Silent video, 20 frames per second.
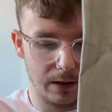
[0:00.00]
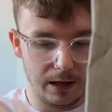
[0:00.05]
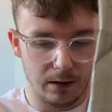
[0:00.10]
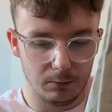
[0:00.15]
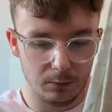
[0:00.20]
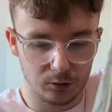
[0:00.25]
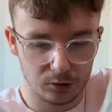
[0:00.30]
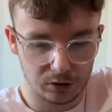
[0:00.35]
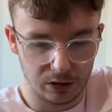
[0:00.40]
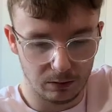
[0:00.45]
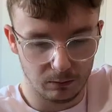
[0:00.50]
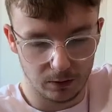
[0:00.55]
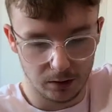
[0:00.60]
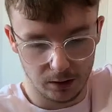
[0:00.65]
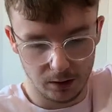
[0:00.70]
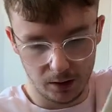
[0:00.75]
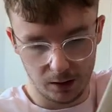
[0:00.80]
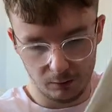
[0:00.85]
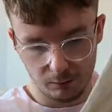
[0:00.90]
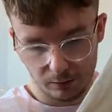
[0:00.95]
how much they
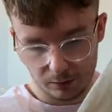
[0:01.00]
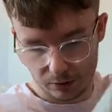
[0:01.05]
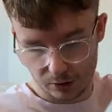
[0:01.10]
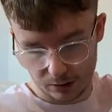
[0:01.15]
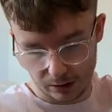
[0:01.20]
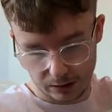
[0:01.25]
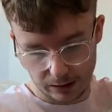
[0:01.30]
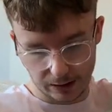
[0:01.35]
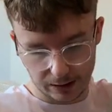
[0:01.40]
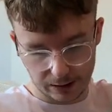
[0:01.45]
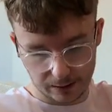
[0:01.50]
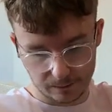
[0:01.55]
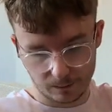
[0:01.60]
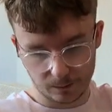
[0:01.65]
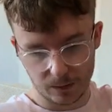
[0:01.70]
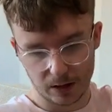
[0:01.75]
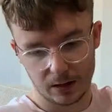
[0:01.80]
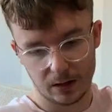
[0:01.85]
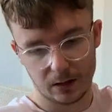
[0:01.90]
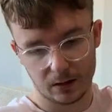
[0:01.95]
were originally,
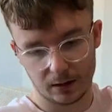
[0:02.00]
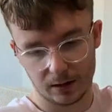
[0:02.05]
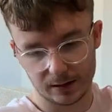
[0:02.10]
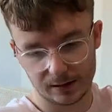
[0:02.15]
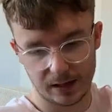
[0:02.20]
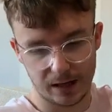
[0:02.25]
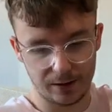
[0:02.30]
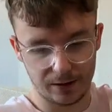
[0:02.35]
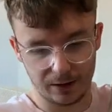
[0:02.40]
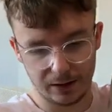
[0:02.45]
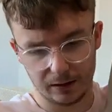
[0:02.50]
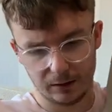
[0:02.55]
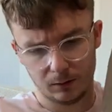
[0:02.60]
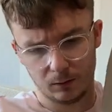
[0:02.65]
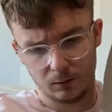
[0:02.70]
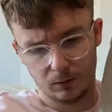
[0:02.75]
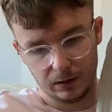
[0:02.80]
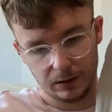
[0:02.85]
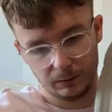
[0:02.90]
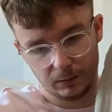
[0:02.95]
because they're thinking, oh,
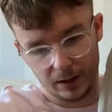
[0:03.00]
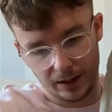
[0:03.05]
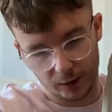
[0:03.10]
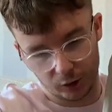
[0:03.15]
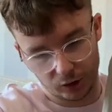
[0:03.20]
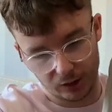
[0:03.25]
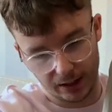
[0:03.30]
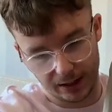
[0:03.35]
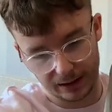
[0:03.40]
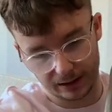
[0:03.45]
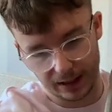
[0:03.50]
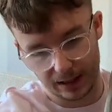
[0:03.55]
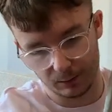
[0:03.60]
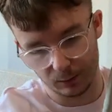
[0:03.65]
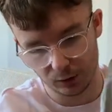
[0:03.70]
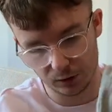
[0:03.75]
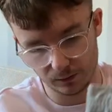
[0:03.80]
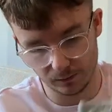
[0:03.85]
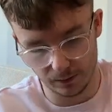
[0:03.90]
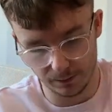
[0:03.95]
well, I'm not actually getting that
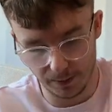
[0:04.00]
much of a